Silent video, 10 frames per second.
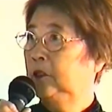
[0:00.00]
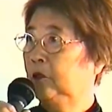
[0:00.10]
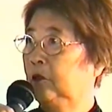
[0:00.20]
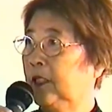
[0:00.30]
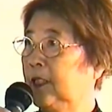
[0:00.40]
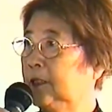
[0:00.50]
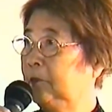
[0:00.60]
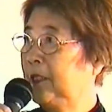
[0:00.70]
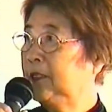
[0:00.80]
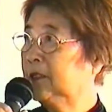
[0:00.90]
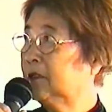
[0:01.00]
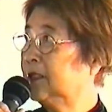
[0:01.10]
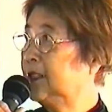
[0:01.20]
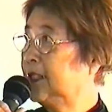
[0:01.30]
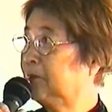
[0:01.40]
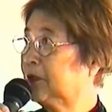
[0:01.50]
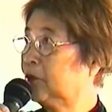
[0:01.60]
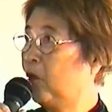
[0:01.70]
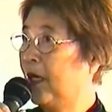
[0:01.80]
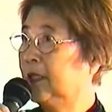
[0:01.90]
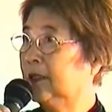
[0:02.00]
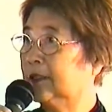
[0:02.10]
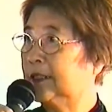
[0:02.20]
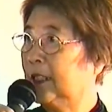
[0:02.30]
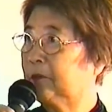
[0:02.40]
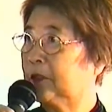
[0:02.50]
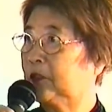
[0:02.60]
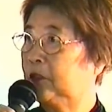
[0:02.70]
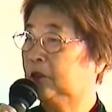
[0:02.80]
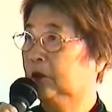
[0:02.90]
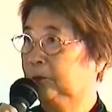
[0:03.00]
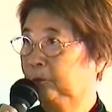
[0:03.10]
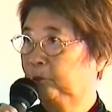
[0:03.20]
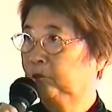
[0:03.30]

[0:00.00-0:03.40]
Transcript: So there's basically chapter one and chapter two.